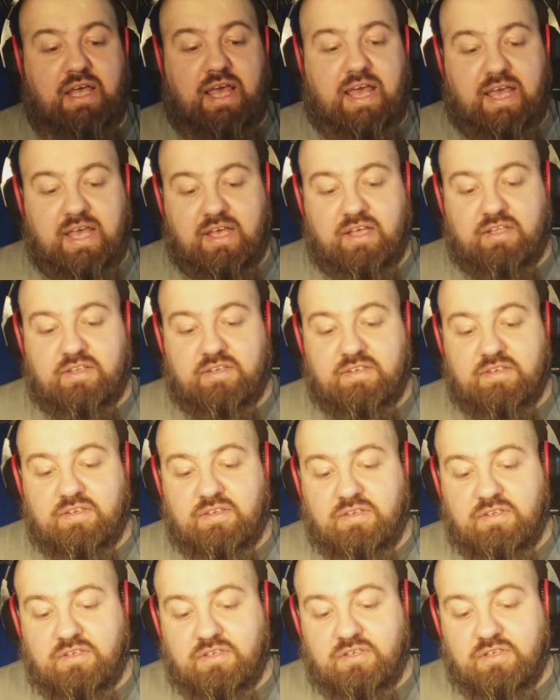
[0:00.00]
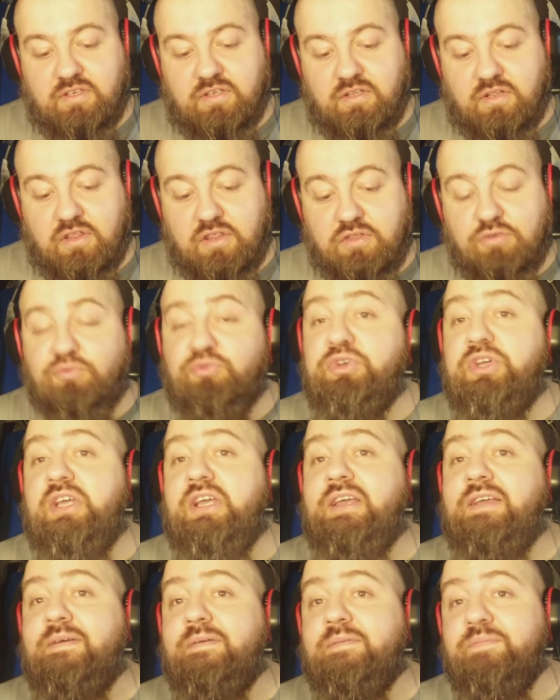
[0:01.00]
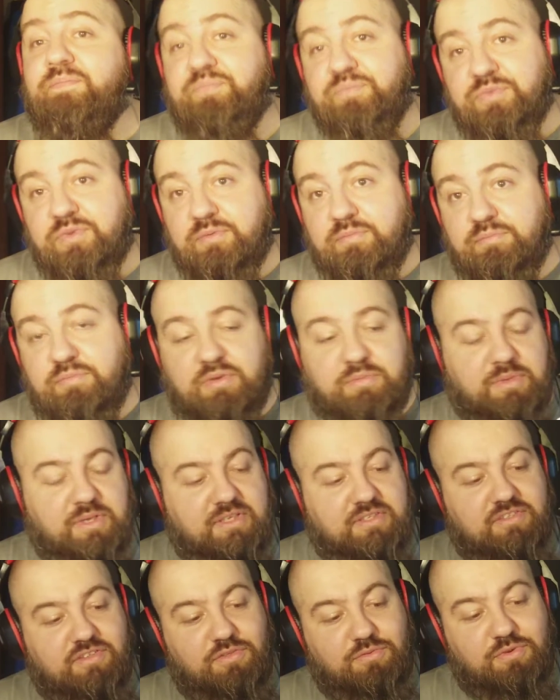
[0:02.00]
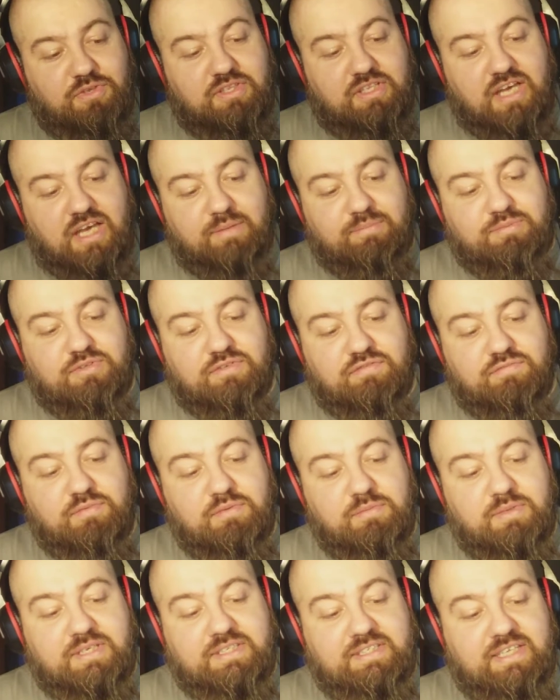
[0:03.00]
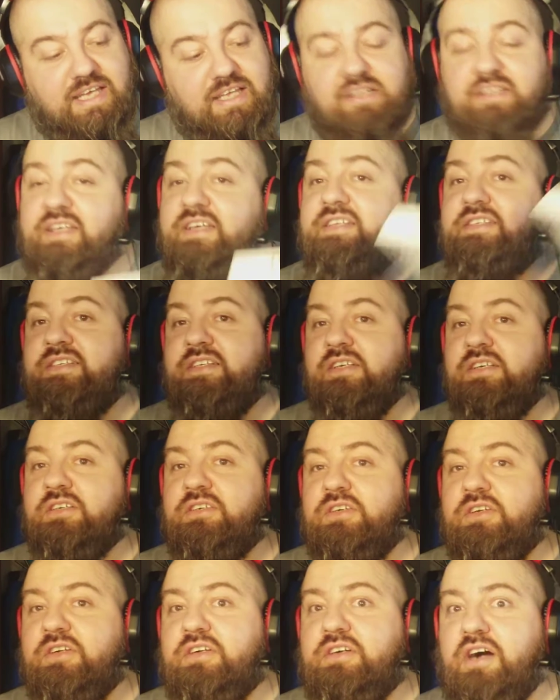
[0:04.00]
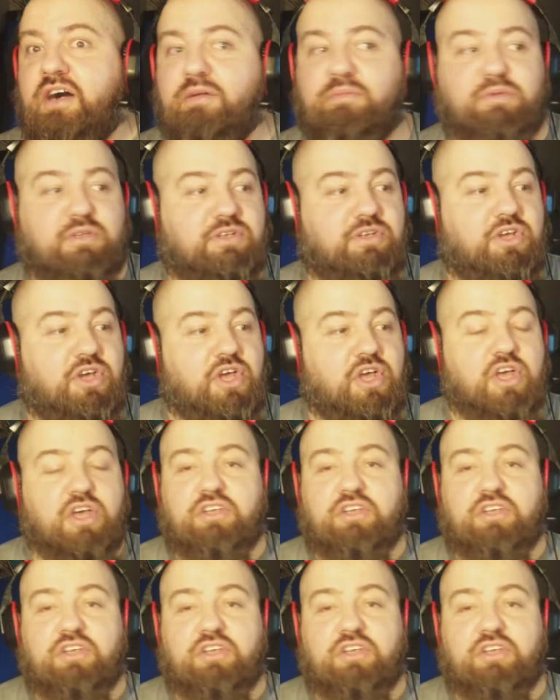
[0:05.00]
and 3 mimics, 3 types of mimics, and a single goblin.